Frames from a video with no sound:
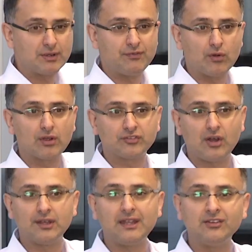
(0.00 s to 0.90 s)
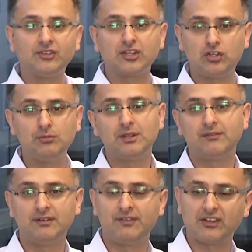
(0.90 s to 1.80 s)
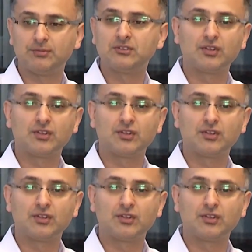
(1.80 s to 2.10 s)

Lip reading: we focus on is the cumulative investment.